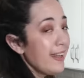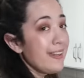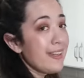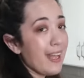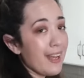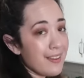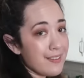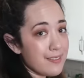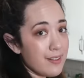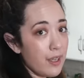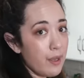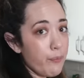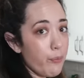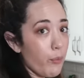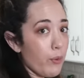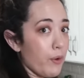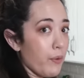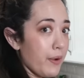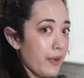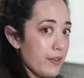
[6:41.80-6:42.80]
Next up,
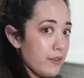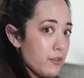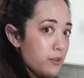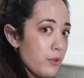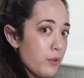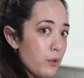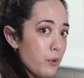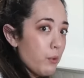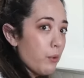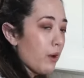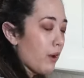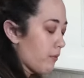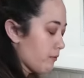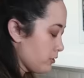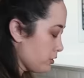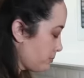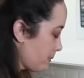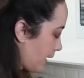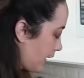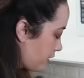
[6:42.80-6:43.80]
we're going to um,
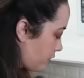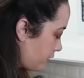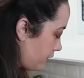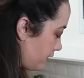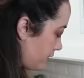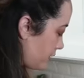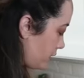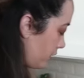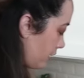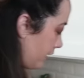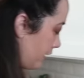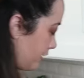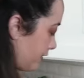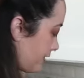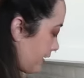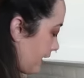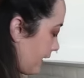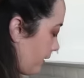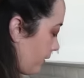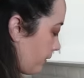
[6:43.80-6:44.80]
smash these
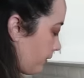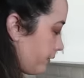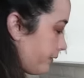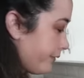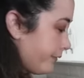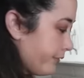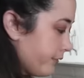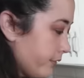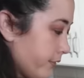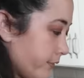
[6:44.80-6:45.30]
cookies down.